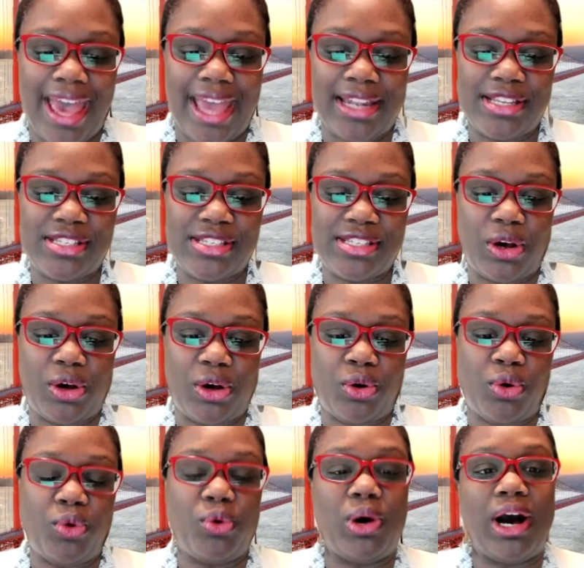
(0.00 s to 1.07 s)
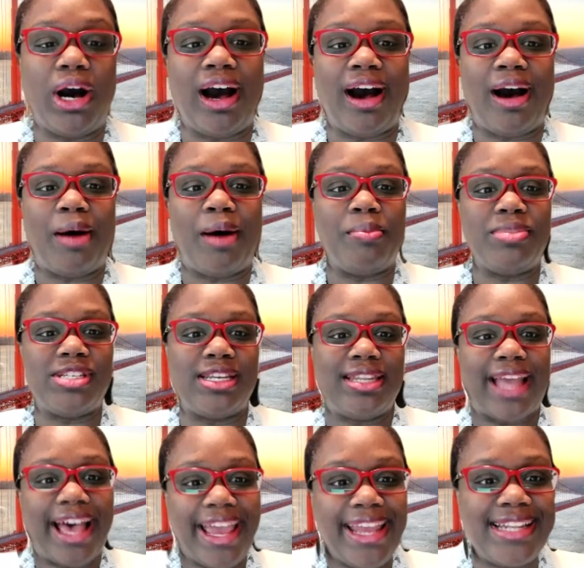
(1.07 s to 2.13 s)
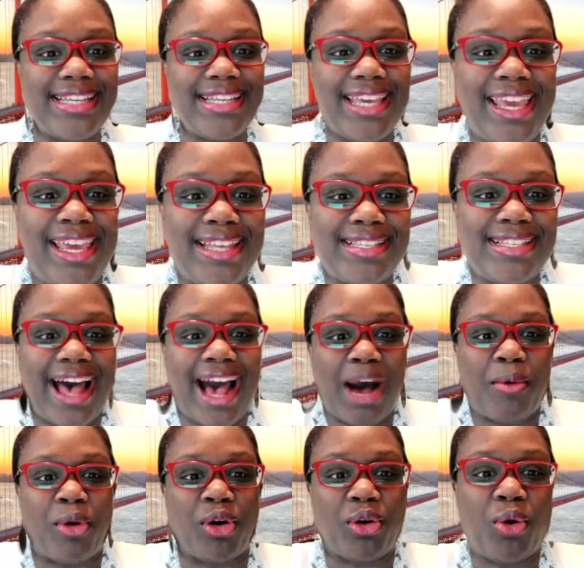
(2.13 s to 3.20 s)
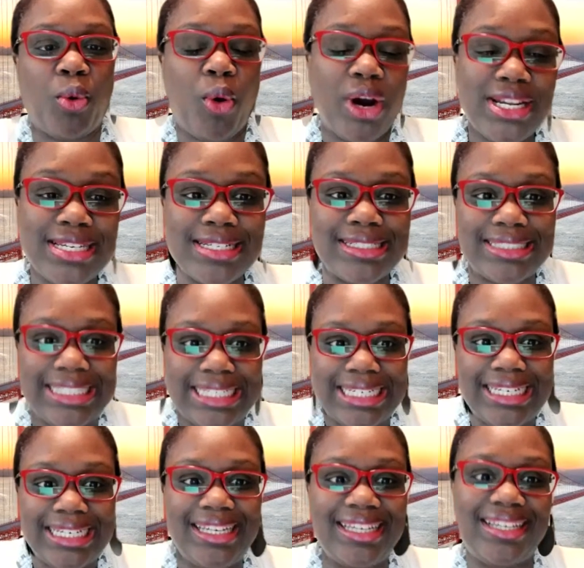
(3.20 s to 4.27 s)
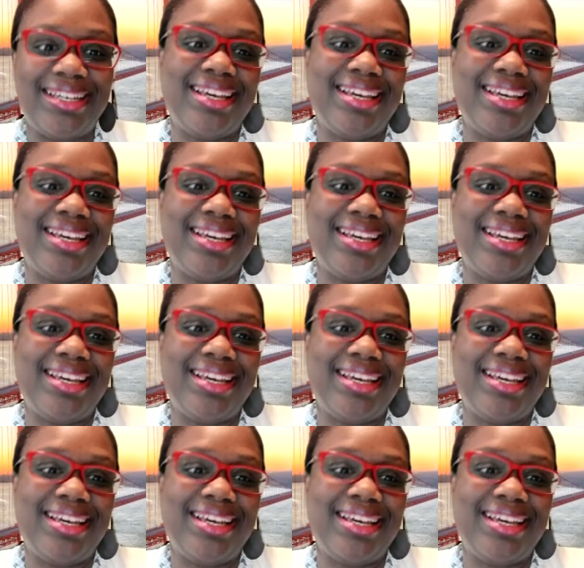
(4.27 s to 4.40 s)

And so tonight is our quarterly